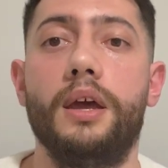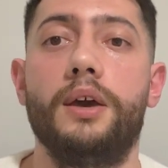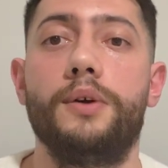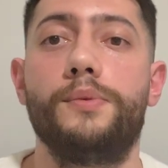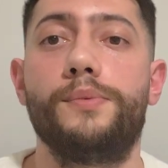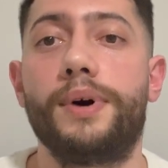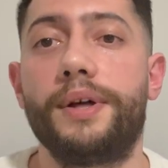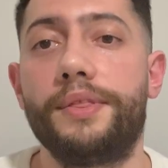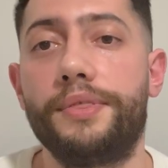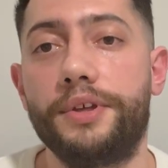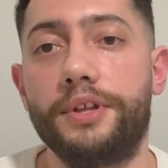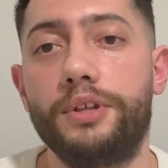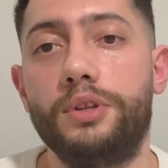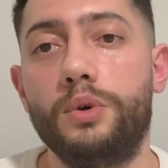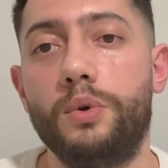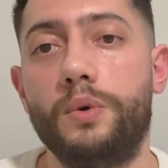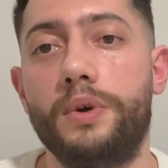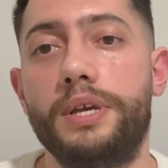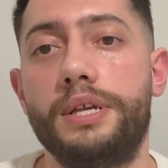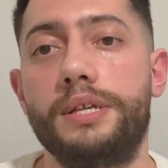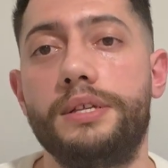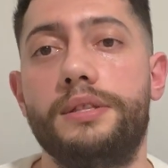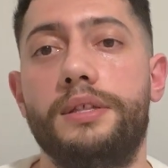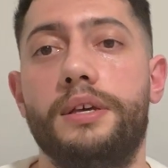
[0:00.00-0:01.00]
What they do
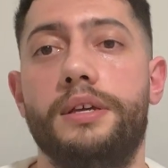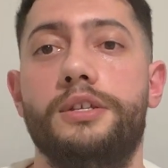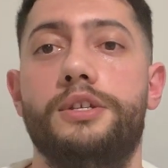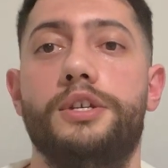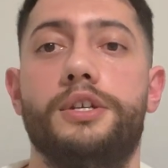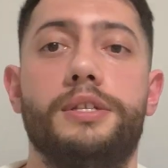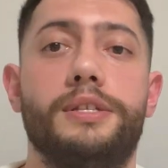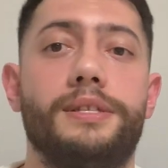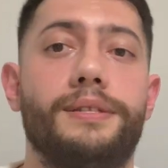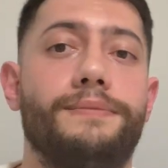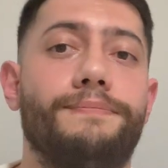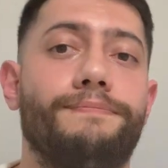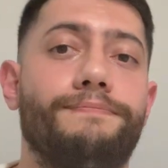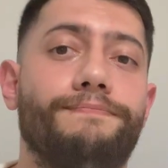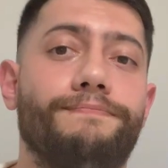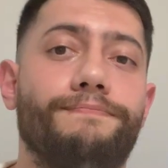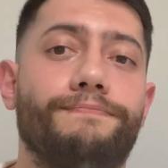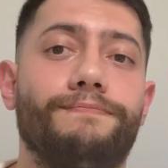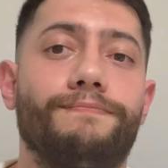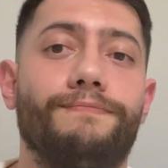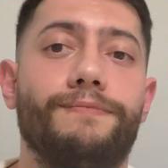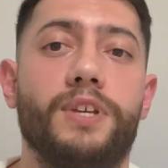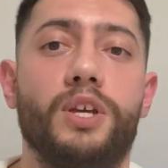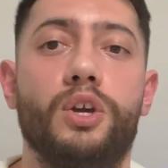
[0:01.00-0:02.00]
is they just
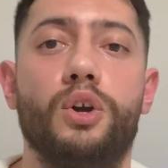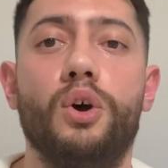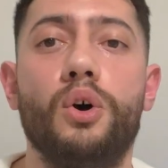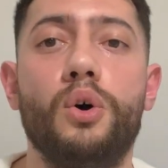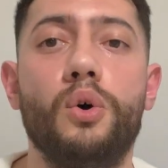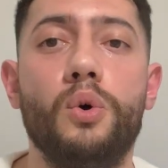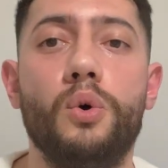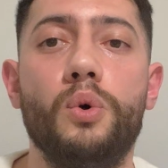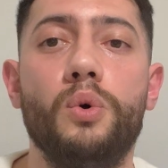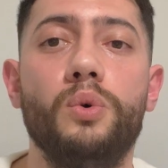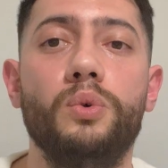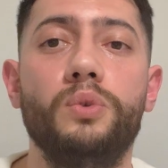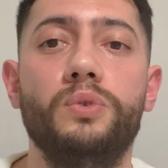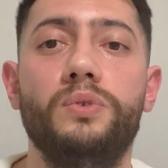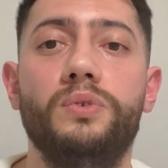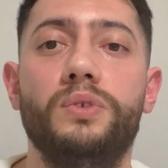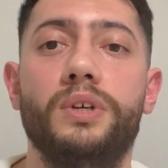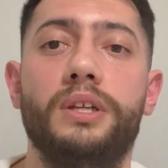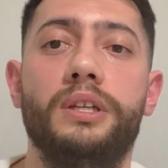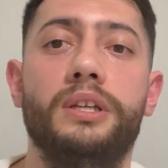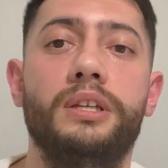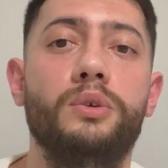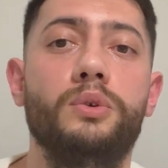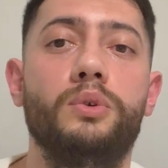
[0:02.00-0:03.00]
code
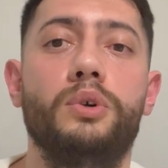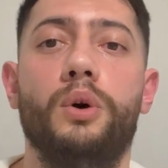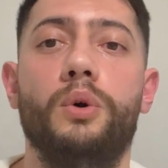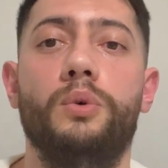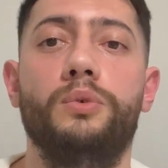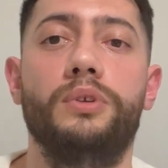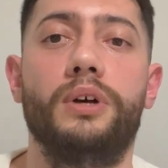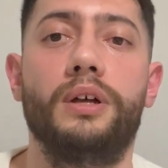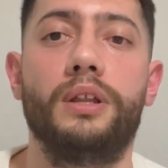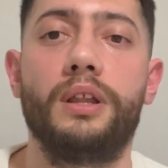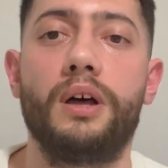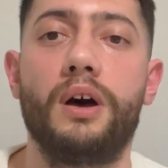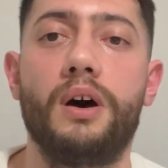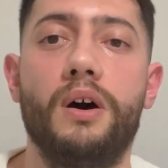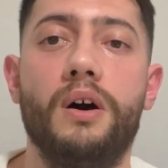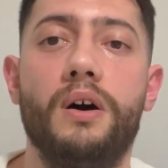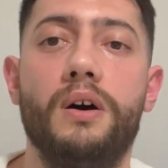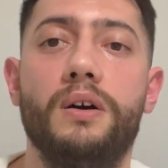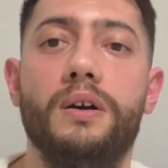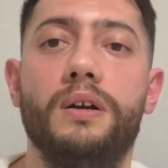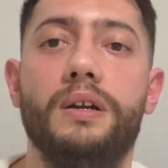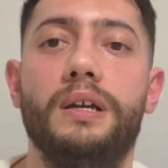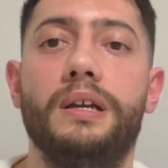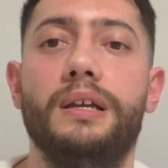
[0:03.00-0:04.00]
and you code along,